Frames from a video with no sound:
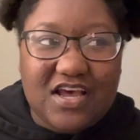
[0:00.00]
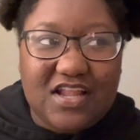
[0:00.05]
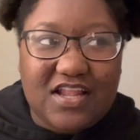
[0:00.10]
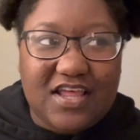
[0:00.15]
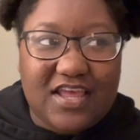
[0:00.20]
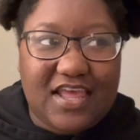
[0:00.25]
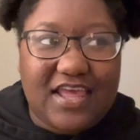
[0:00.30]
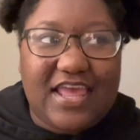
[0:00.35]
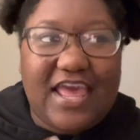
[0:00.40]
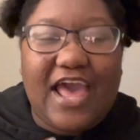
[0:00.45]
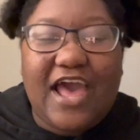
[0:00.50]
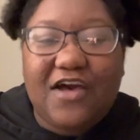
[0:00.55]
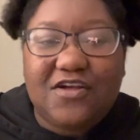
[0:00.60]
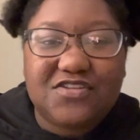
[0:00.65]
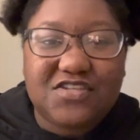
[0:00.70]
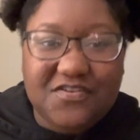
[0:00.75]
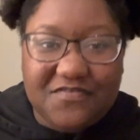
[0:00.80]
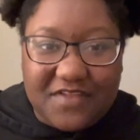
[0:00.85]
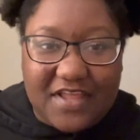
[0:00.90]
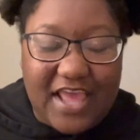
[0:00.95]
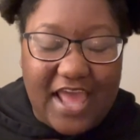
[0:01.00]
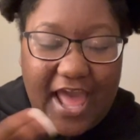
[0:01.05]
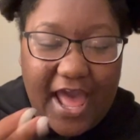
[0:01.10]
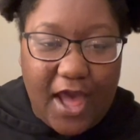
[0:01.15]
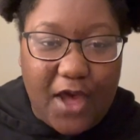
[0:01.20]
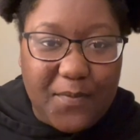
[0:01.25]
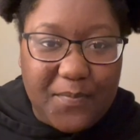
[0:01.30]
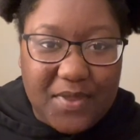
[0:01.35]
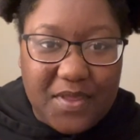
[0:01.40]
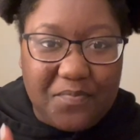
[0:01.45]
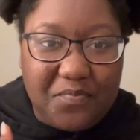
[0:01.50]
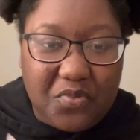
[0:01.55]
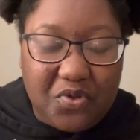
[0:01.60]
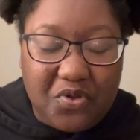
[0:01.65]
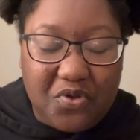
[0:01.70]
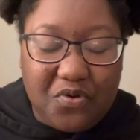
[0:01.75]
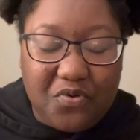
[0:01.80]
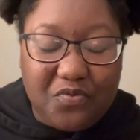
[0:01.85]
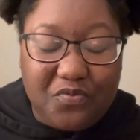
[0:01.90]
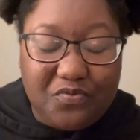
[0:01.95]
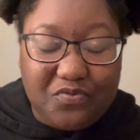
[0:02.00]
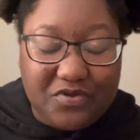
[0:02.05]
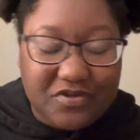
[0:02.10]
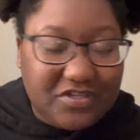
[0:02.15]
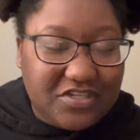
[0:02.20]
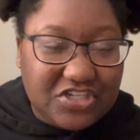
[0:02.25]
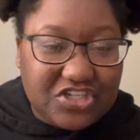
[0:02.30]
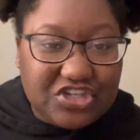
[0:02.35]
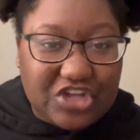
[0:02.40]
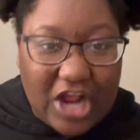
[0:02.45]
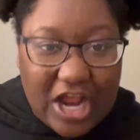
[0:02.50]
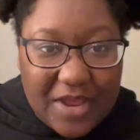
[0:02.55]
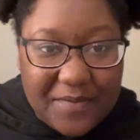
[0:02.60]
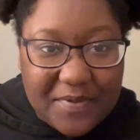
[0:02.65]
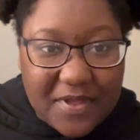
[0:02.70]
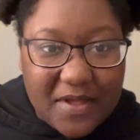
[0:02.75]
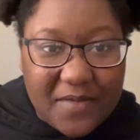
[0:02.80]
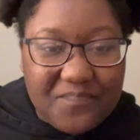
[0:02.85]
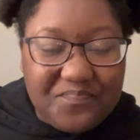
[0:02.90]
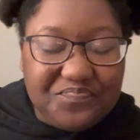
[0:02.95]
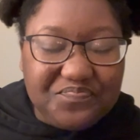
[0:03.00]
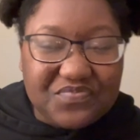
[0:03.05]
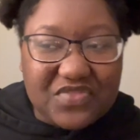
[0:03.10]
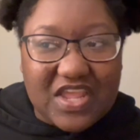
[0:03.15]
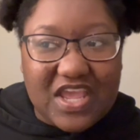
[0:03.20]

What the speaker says: like accounts of like how people would describe him,